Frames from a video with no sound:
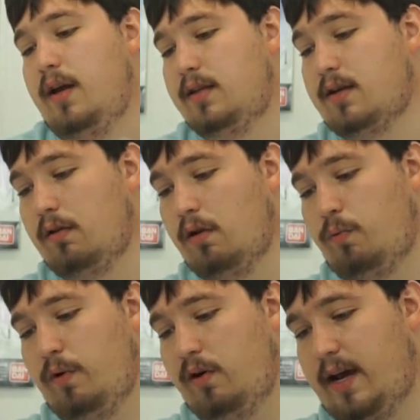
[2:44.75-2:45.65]
It's gonna
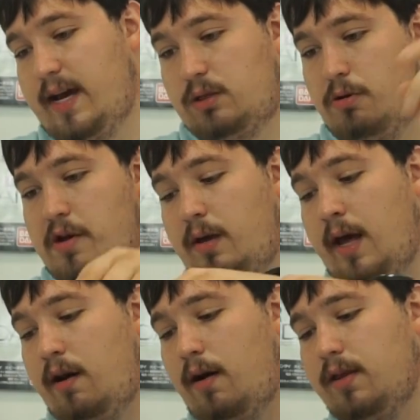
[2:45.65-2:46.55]
look real nice when you
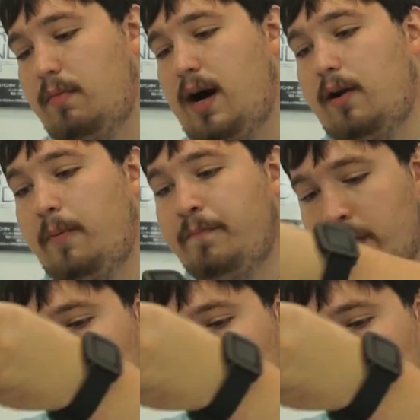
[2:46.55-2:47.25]
get it on the model.